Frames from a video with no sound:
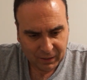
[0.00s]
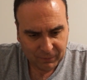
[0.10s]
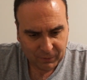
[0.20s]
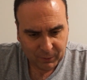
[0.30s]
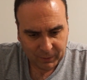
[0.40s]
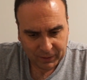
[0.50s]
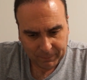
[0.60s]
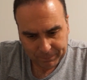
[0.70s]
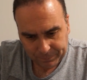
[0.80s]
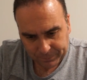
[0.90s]
frequently.
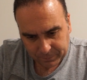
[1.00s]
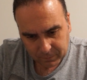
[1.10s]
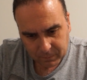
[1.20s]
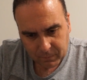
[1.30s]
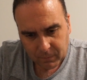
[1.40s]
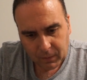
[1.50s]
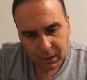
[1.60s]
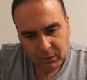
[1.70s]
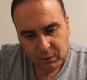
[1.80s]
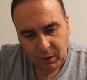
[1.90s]

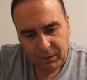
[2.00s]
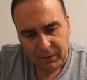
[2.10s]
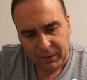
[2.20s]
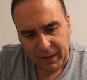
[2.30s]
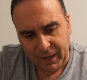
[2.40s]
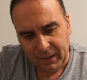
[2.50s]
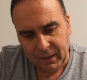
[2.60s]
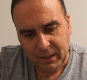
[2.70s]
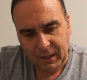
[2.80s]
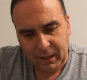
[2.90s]
So other than that,
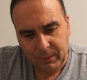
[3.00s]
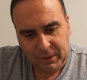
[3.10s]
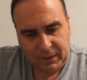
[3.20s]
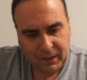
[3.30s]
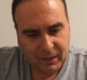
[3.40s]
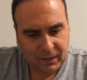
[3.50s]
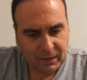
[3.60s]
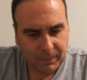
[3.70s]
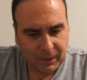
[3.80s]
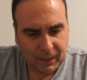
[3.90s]
I would say that
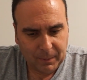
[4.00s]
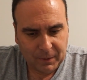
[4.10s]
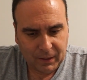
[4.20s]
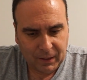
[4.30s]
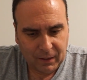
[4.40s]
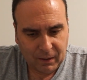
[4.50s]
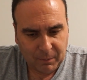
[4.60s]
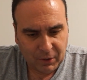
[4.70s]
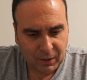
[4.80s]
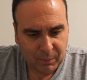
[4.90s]
some of the games on here, I'm
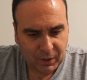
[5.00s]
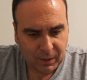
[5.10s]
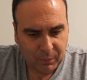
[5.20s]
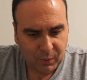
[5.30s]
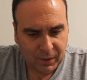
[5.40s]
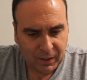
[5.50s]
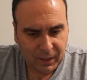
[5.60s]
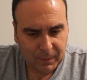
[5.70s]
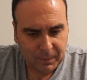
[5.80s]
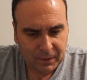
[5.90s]
just going to bring up one of the
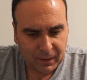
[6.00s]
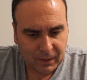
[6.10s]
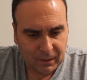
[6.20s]
games